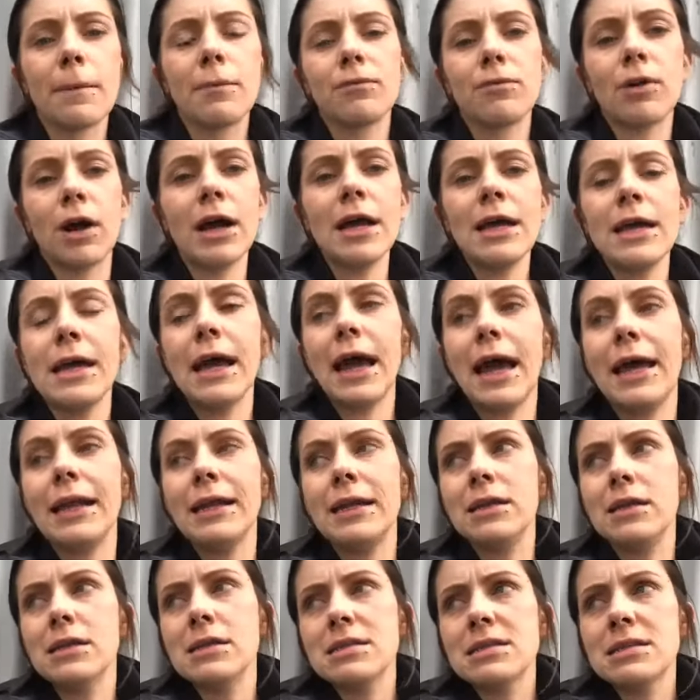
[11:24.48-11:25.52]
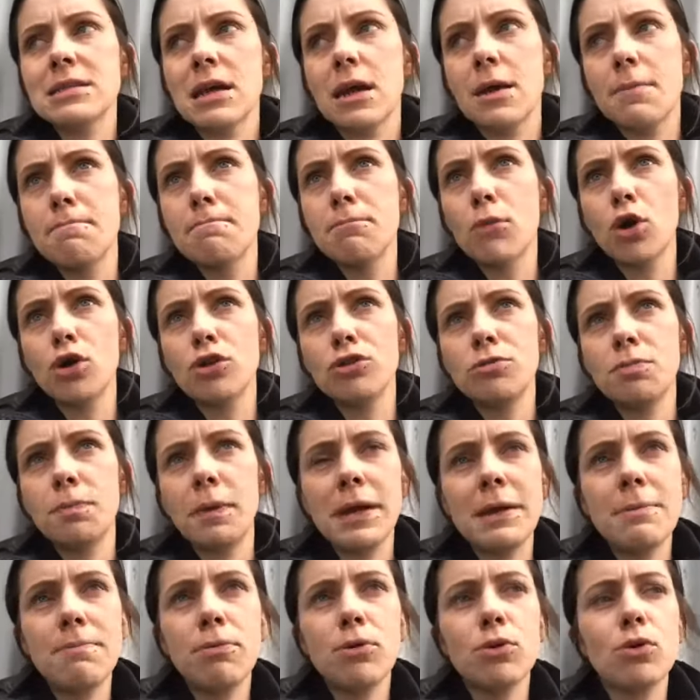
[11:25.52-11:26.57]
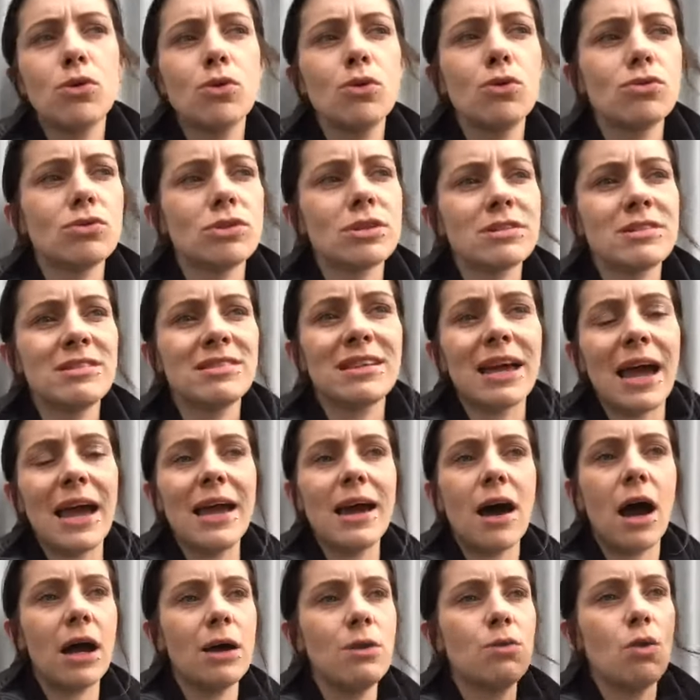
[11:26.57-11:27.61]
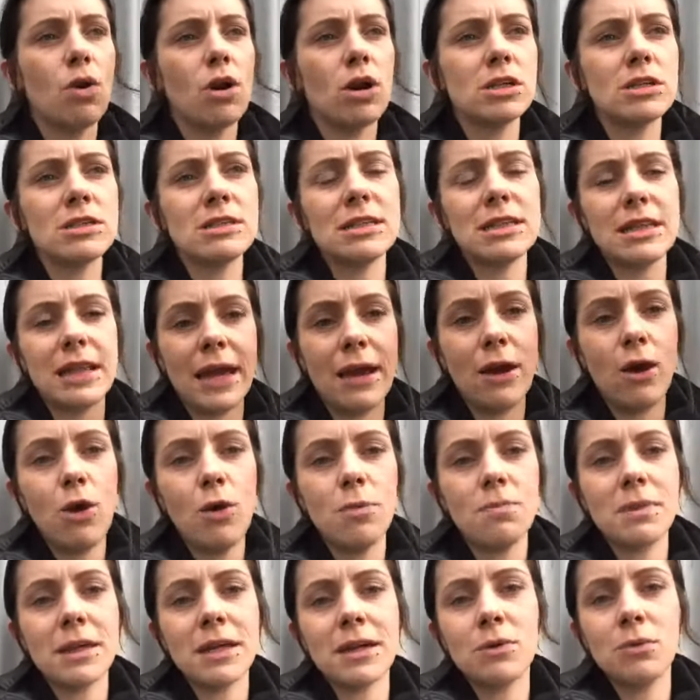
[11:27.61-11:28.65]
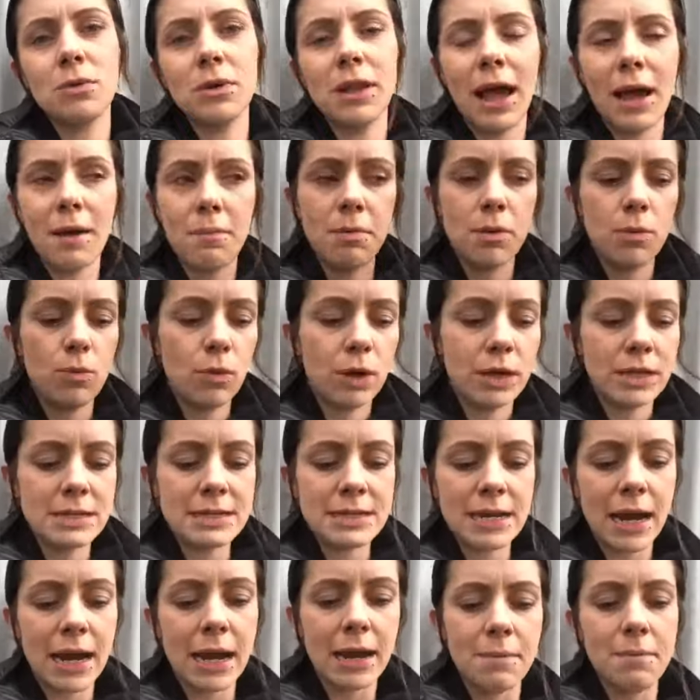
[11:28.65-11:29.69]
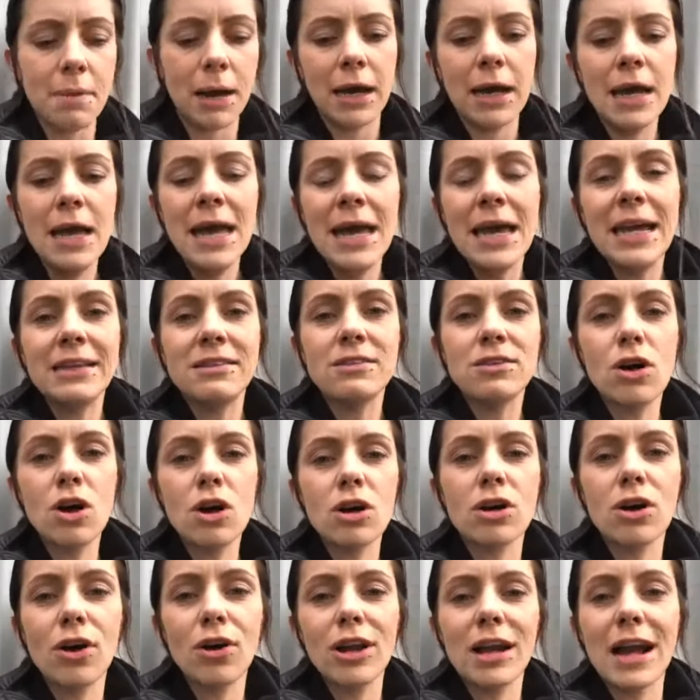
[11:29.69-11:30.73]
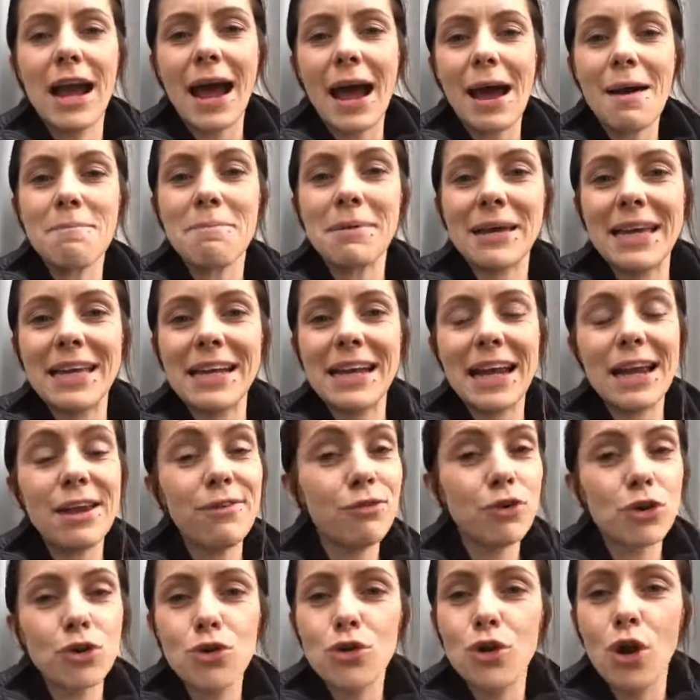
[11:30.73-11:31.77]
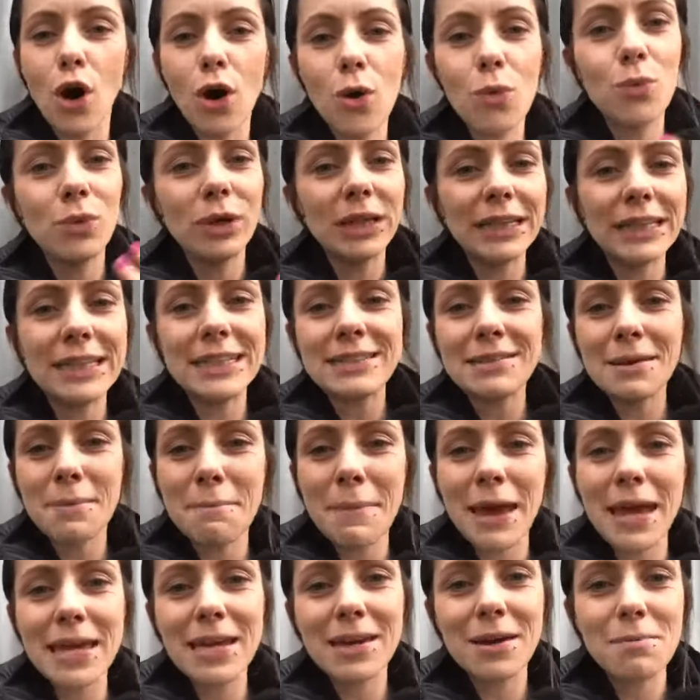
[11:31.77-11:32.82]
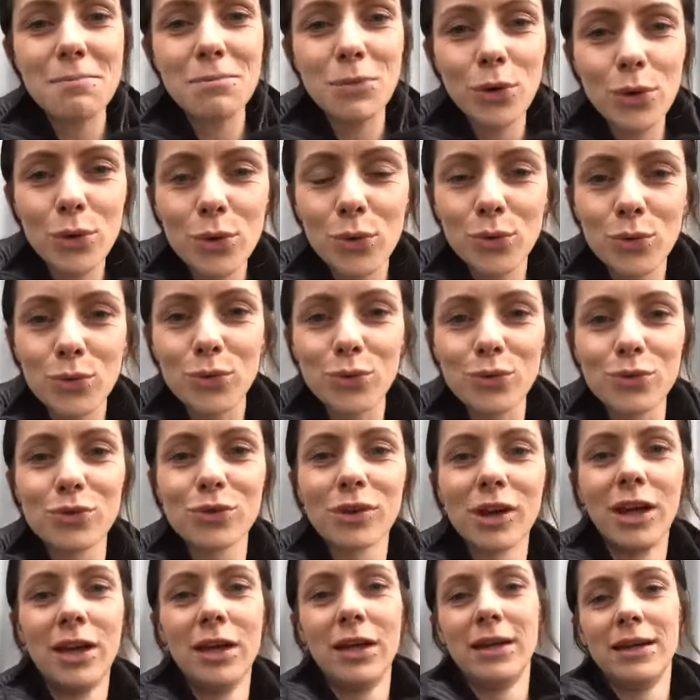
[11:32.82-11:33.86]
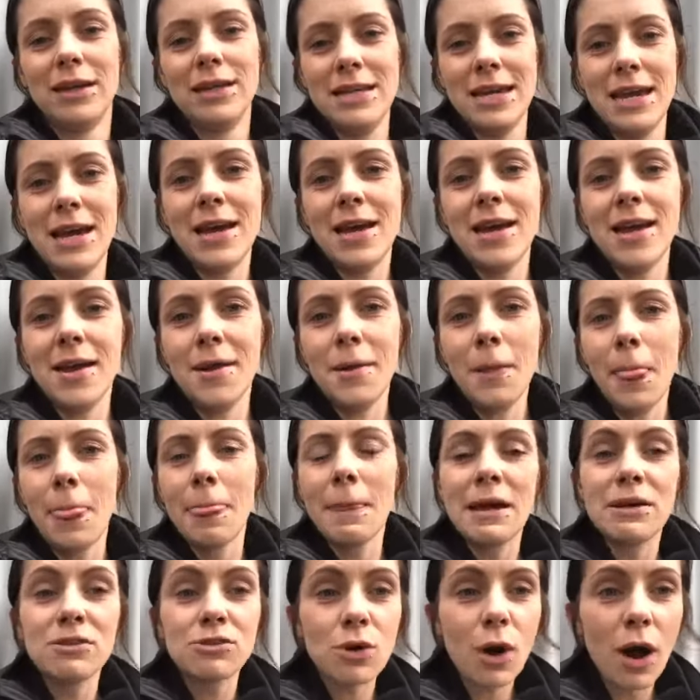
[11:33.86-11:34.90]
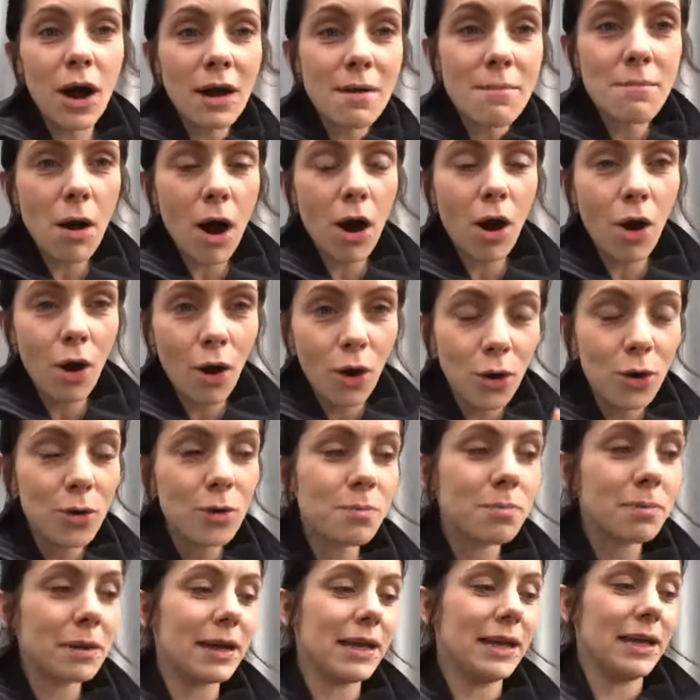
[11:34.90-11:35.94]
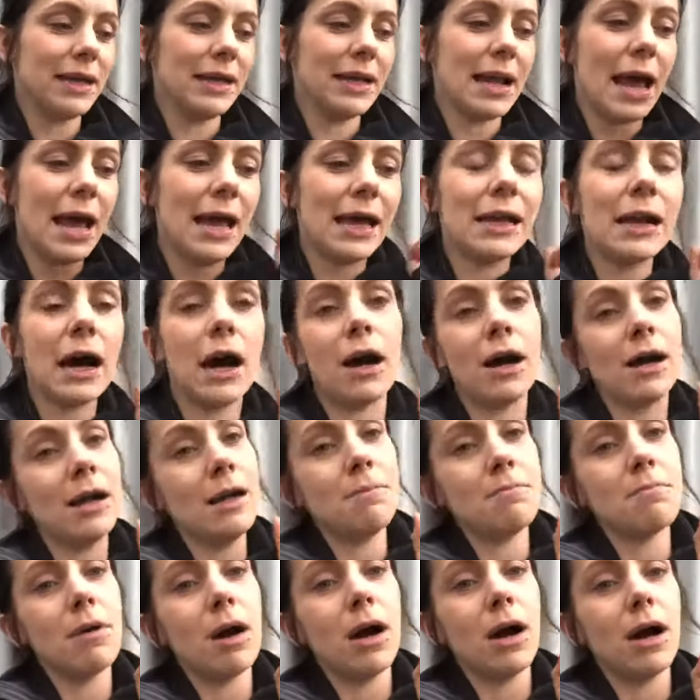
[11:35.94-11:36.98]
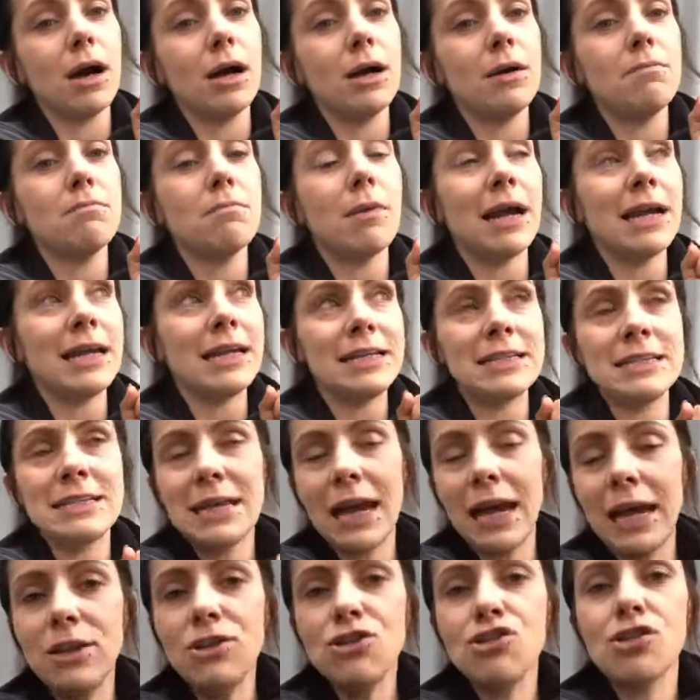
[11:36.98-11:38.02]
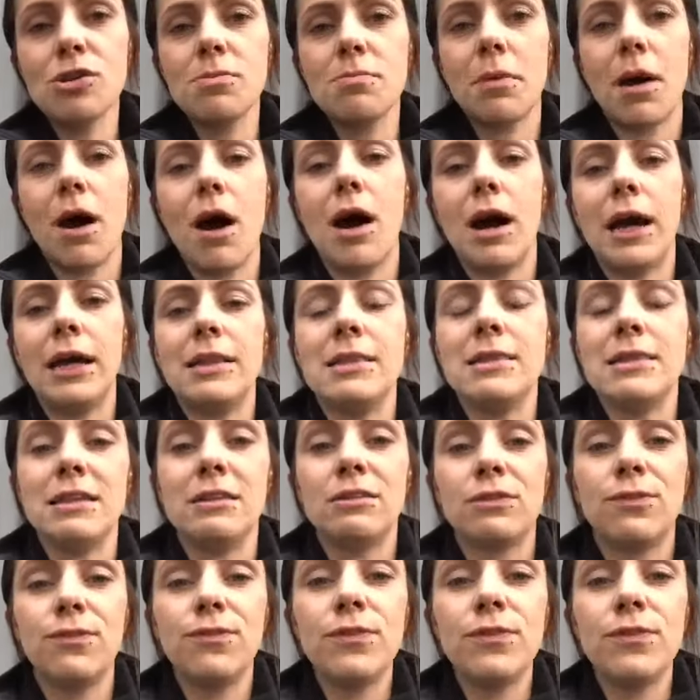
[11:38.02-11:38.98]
right? And most people just say, I want, and they hope that it will happen one day. But it's not going to happen if you're not willing to make a move, yeah? So I'm hoping, and my intention behind this